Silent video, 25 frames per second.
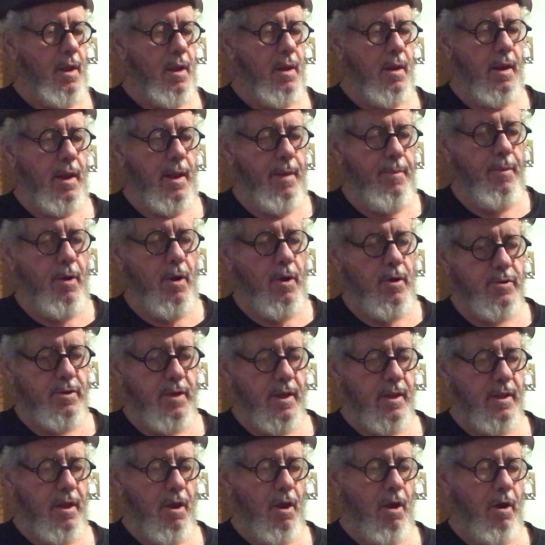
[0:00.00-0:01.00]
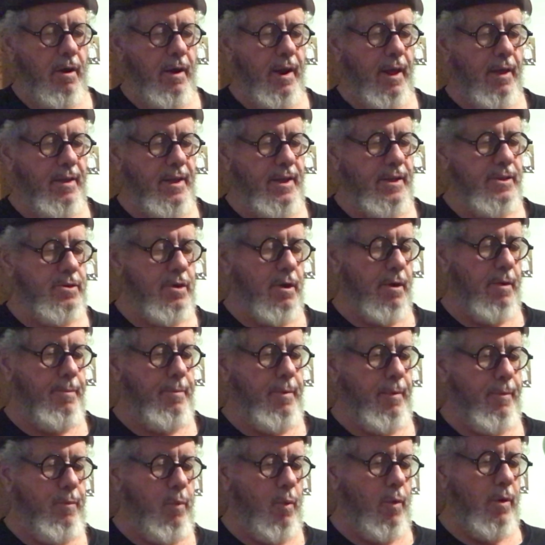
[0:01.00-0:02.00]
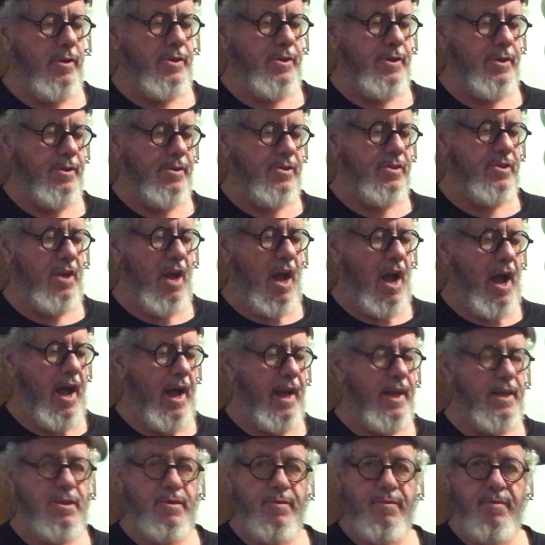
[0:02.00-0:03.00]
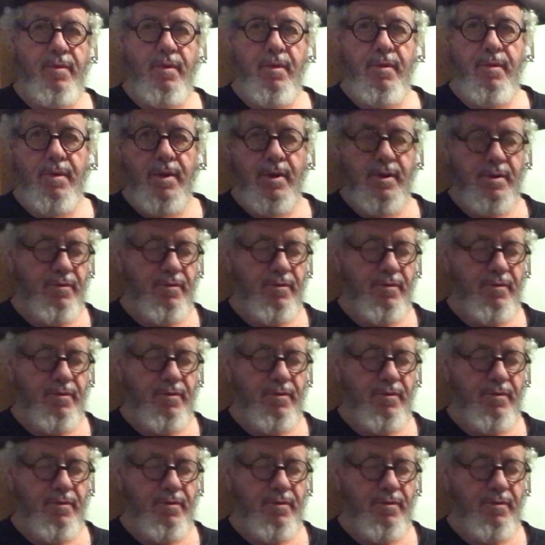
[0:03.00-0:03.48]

clay balls that they are. Now these are proportion size as